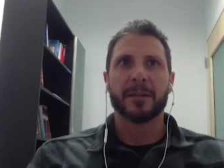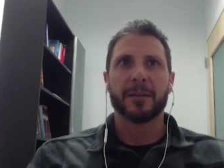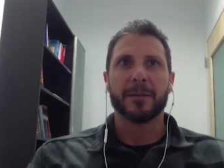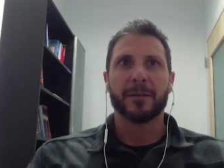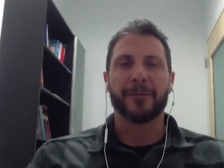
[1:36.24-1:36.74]

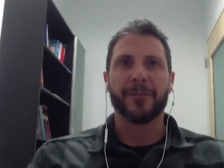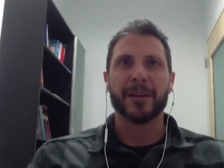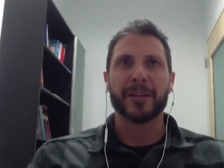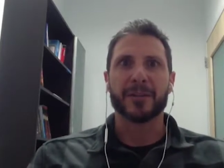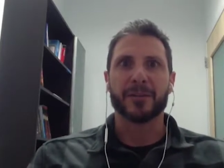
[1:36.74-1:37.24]
your
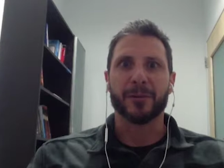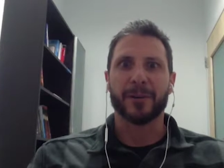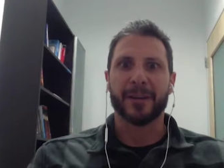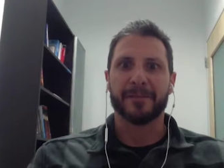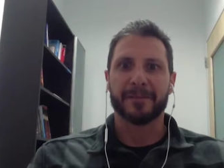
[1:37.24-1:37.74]
fitness
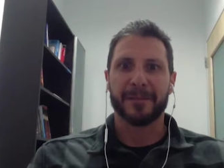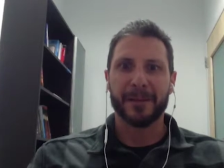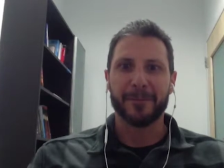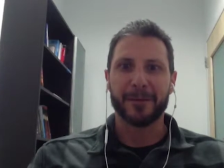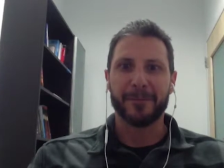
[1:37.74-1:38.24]
story.
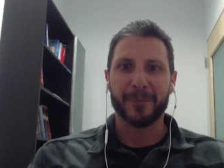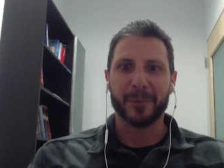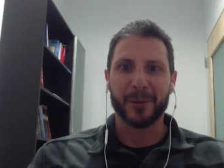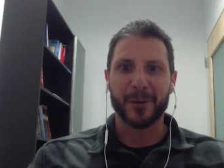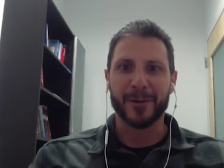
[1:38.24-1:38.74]
Every
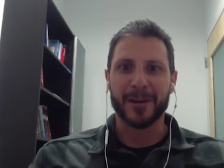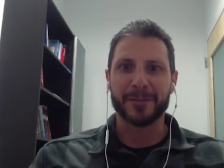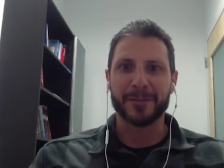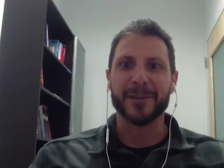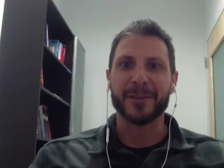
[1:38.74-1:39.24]
fit pro has
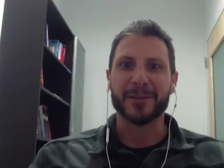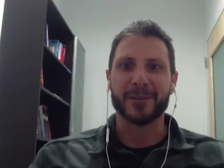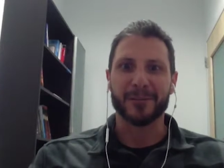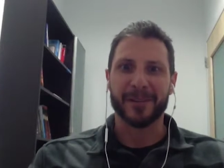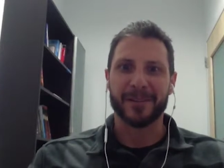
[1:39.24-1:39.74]
a fitness
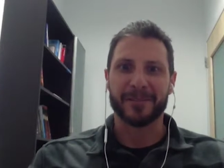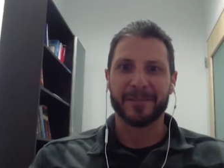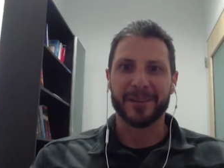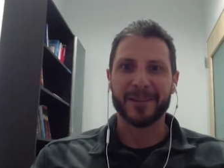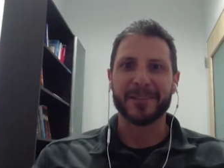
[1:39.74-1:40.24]
story.
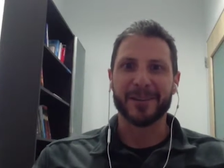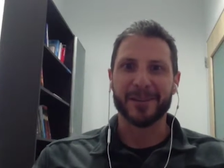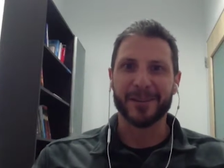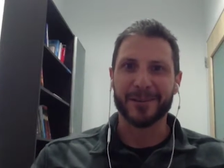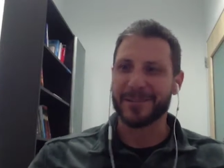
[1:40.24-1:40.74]
I'd like to hear
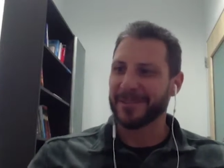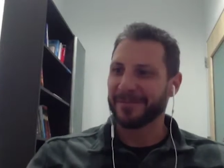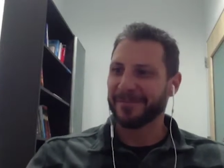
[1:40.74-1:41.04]
yours.